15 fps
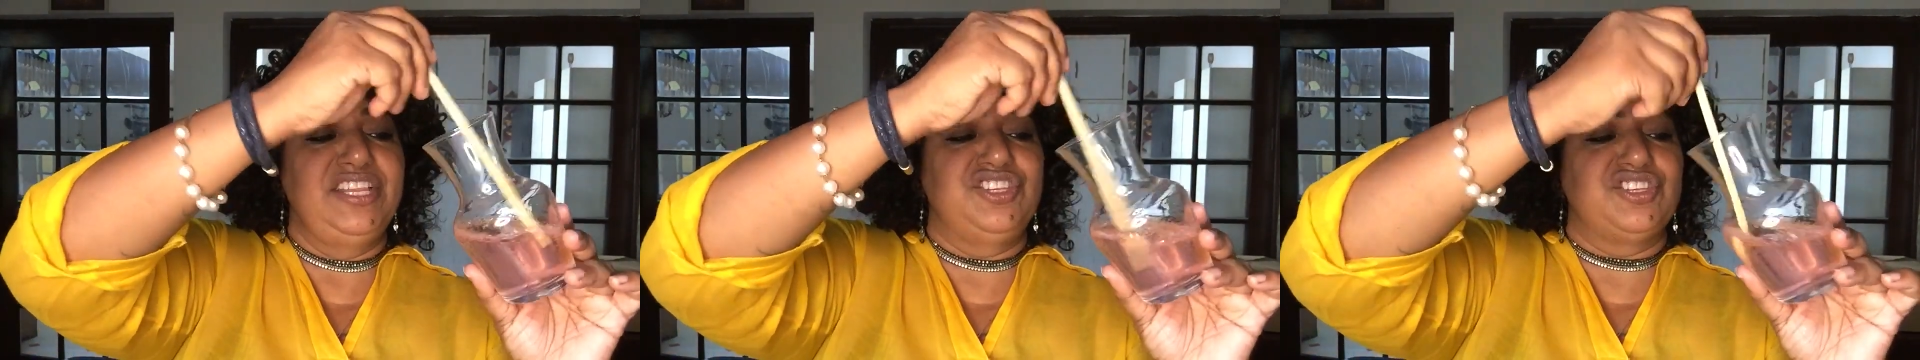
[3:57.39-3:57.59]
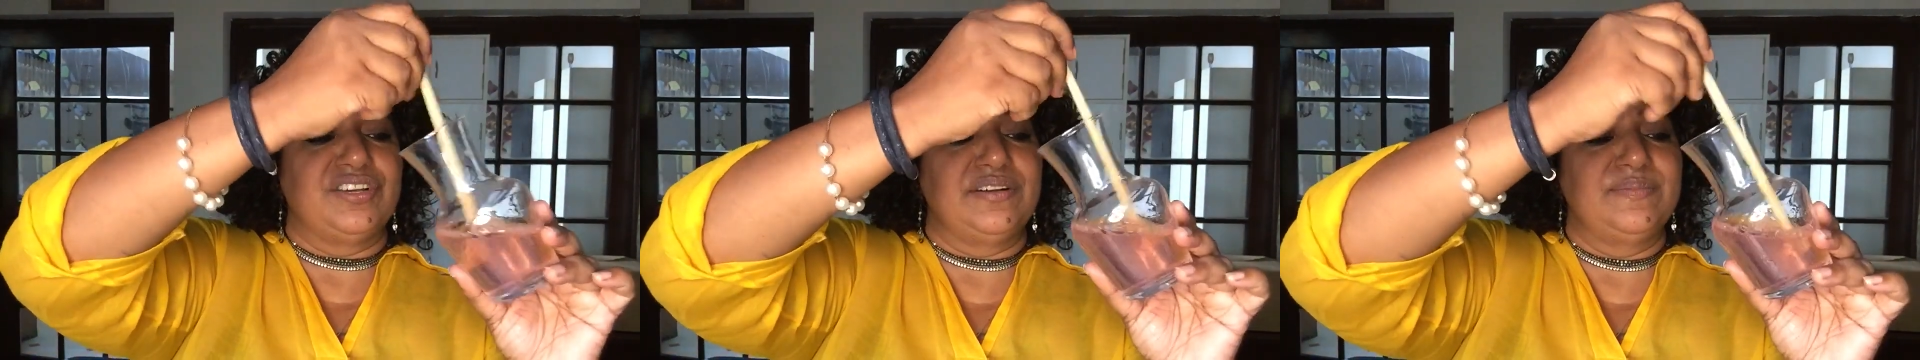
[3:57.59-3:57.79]

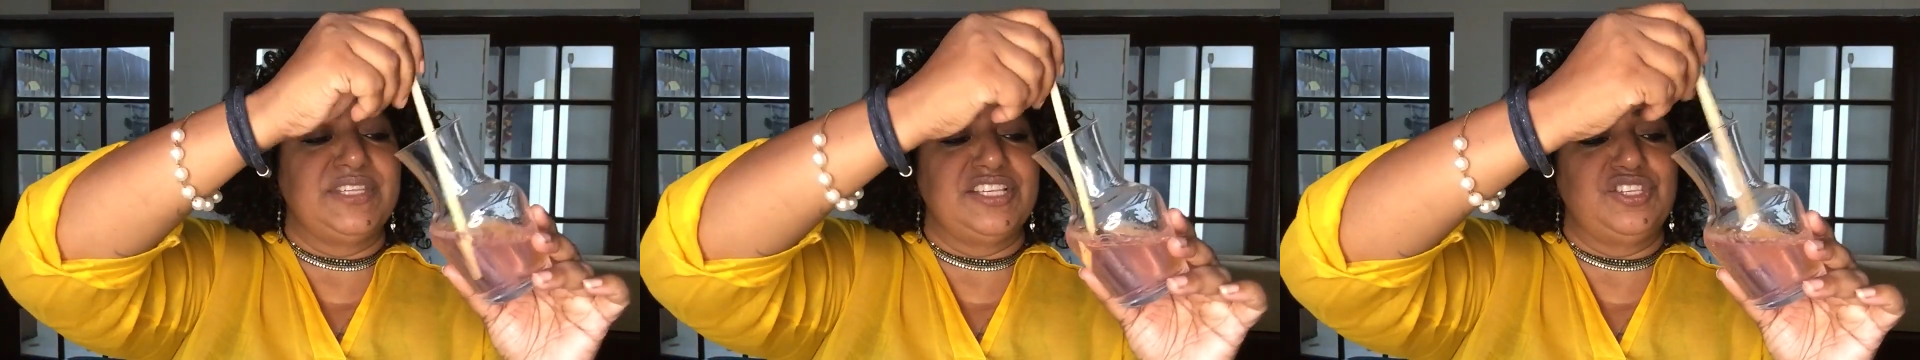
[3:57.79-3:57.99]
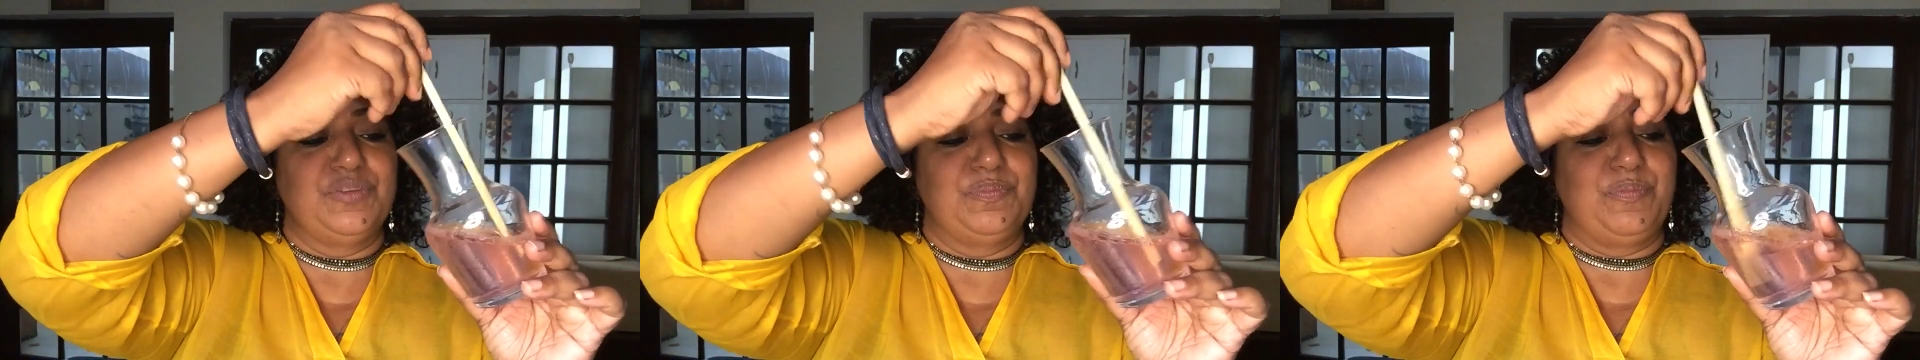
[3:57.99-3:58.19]
germs
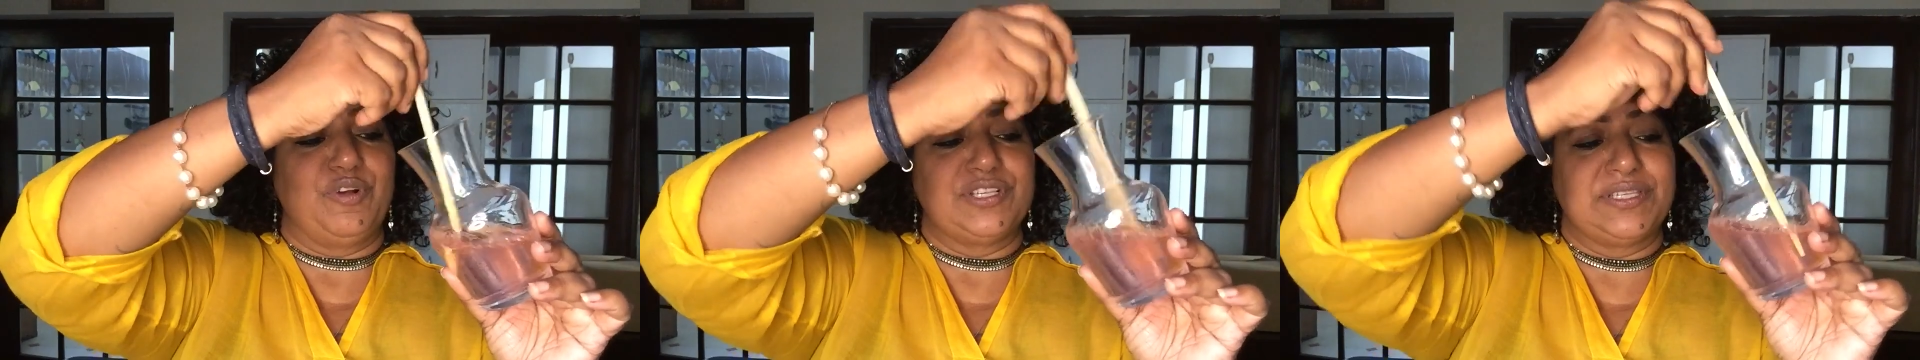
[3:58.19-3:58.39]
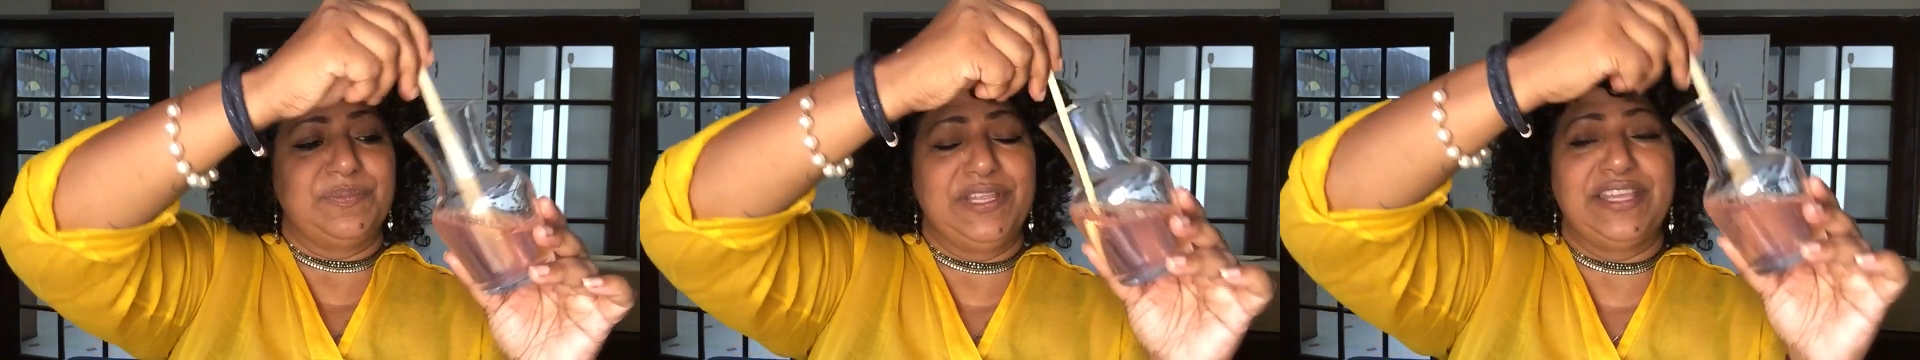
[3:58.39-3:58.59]
as you
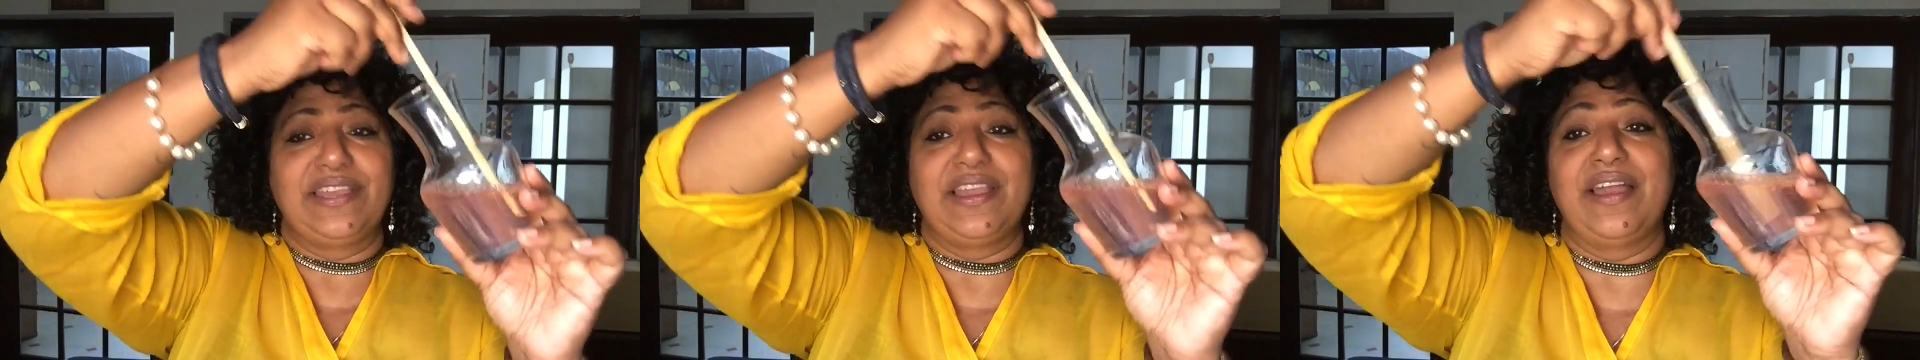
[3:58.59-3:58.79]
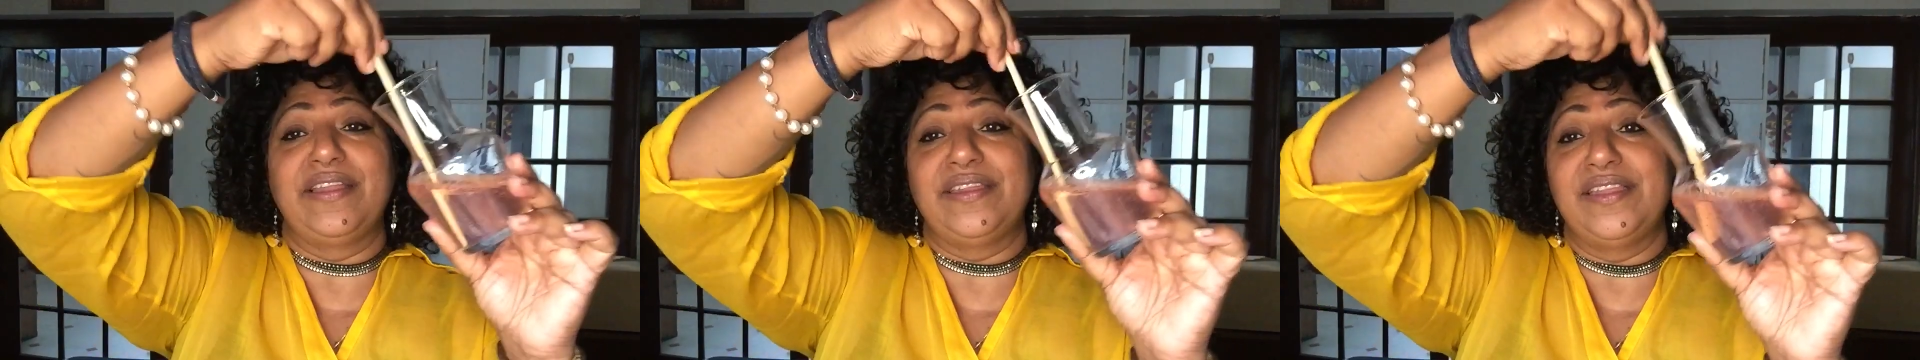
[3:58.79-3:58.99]
possibly
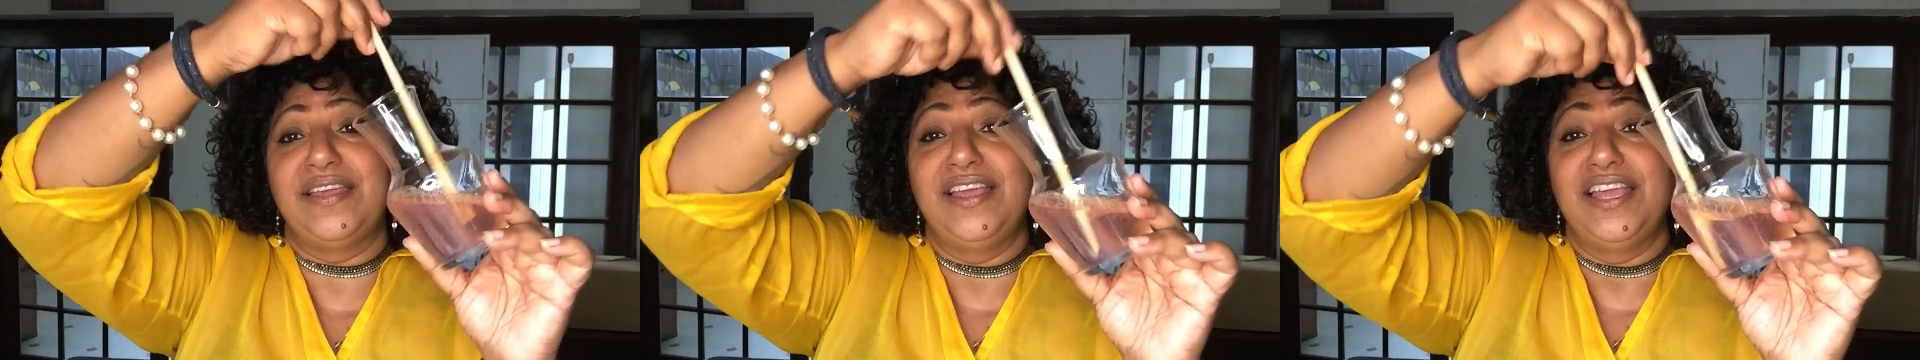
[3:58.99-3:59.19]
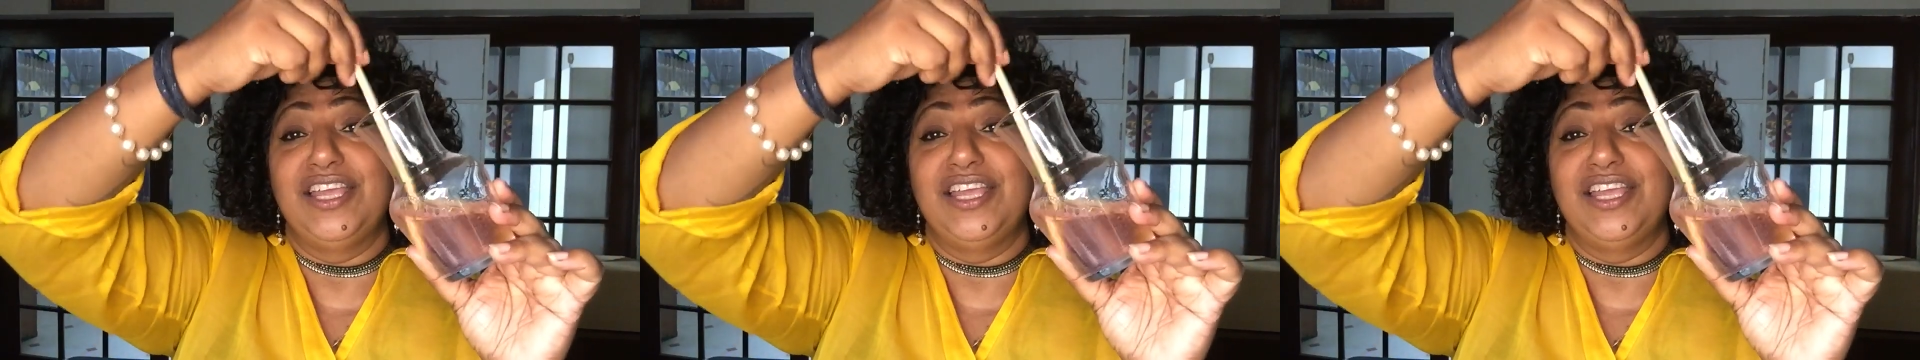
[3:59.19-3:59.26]
can.